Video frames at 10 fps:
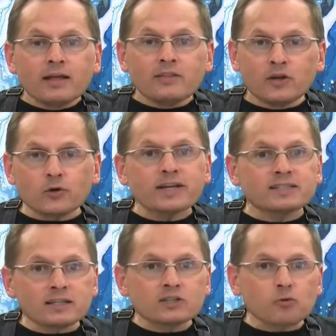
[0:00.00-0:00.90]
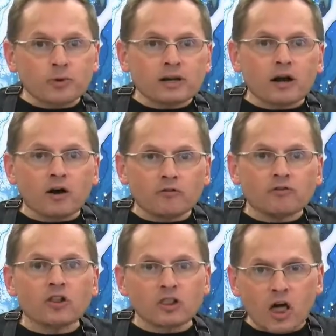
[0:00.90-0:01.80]
There is a little bit of
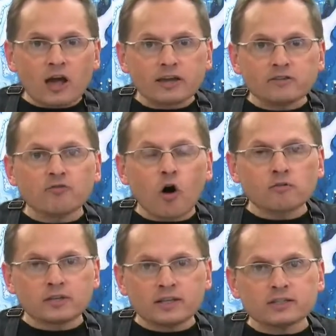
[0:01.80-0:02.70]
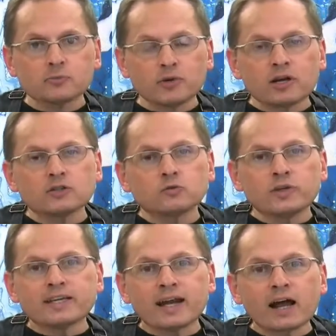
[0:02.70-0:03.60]
luck involved in this because we
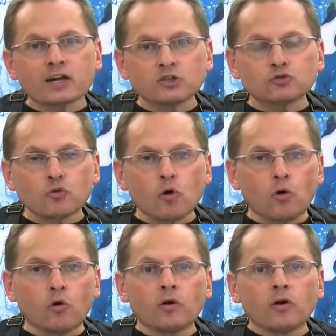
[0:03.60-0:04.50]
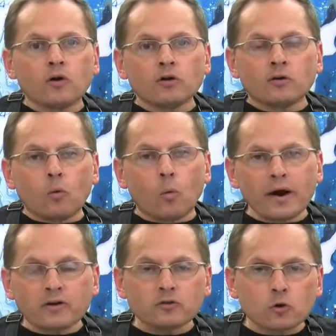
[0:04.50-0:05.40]
cannot control
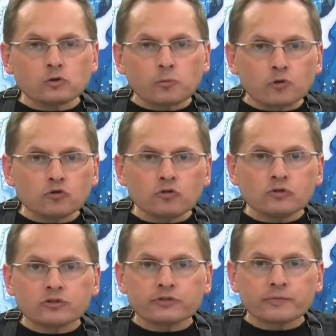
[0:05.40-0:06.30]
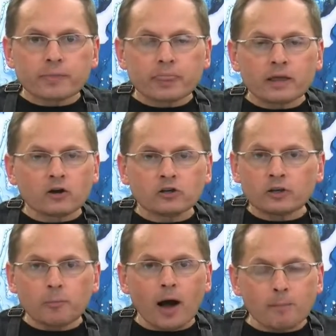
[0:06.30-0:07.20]
where those pearls are going to
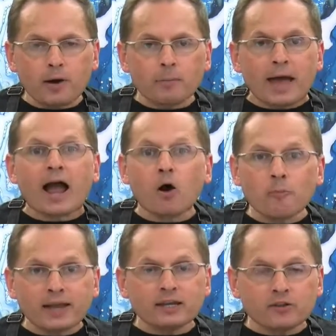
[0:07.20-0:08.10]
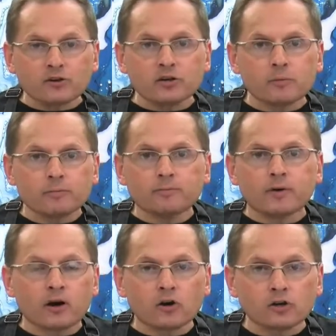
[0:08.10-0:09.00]
pop up, how many are going
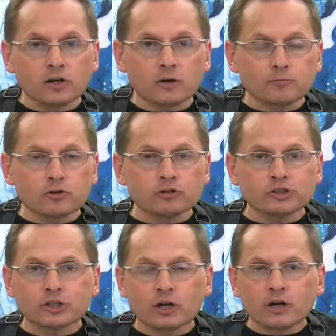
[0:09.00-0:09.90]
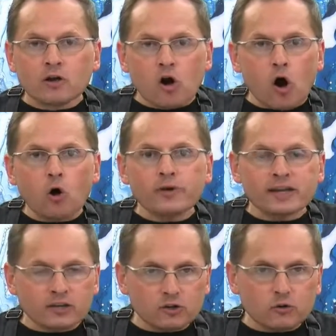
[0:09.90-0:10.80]
to emerge. All we
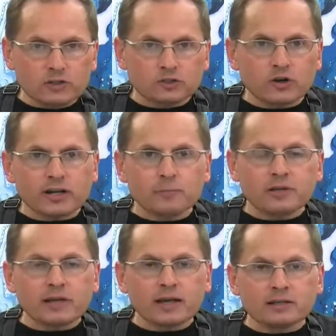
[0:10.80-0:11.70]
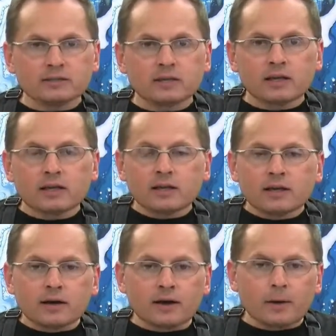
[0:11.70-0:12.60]
can do is try to be as
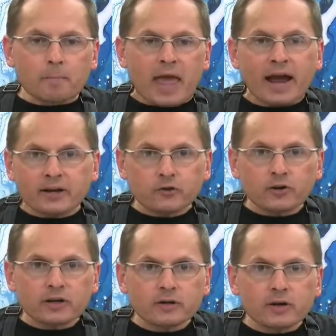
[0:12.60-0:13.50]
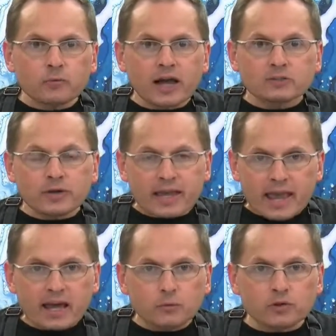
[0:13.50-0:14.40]
accurate as we
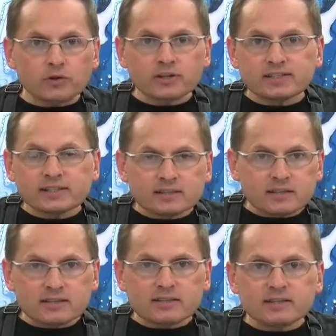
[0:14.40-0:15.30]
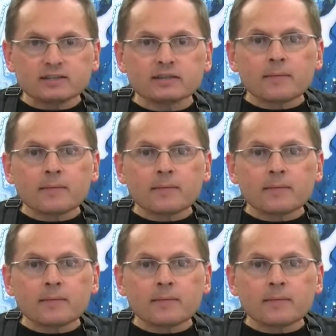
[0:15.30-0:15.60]
can with our consistencies.